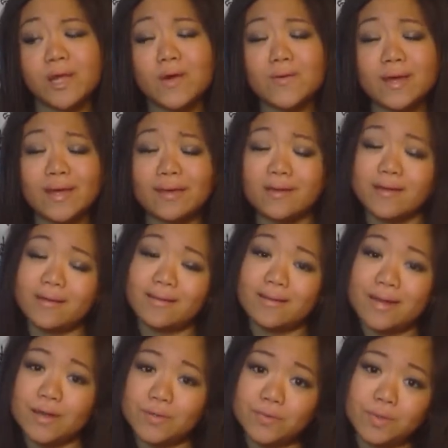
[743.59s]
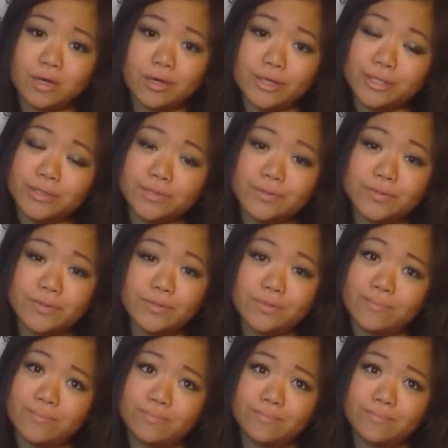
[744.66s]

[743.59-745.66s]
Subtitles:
"Oh hey hon, how are you?"